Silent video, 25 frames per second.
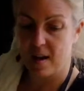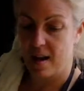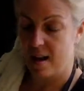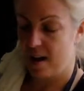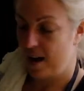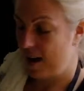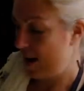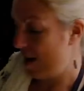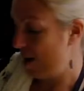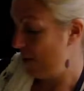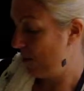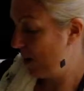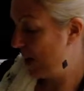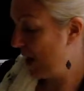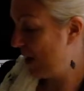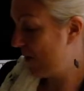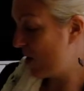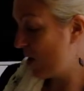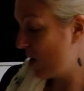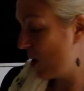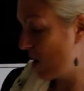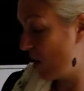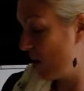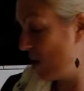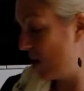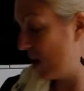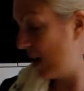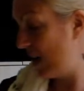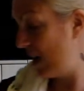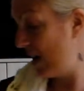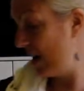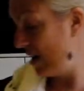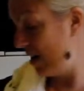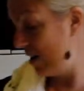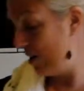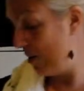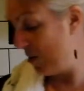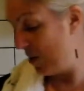Whenever you're
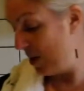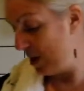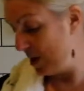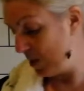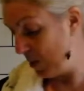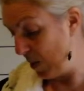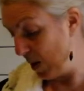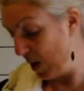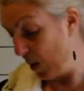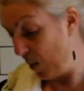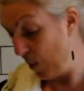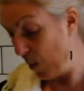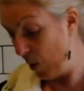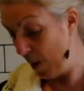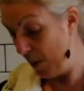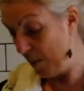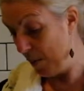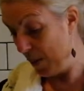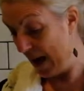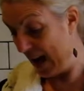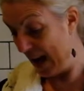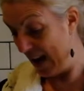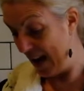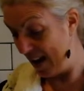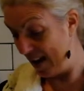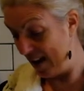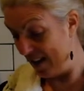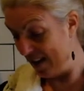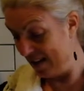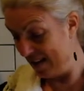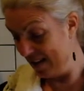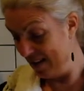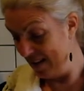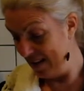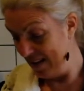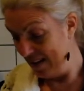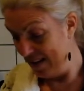cooking, you always want a warm pan.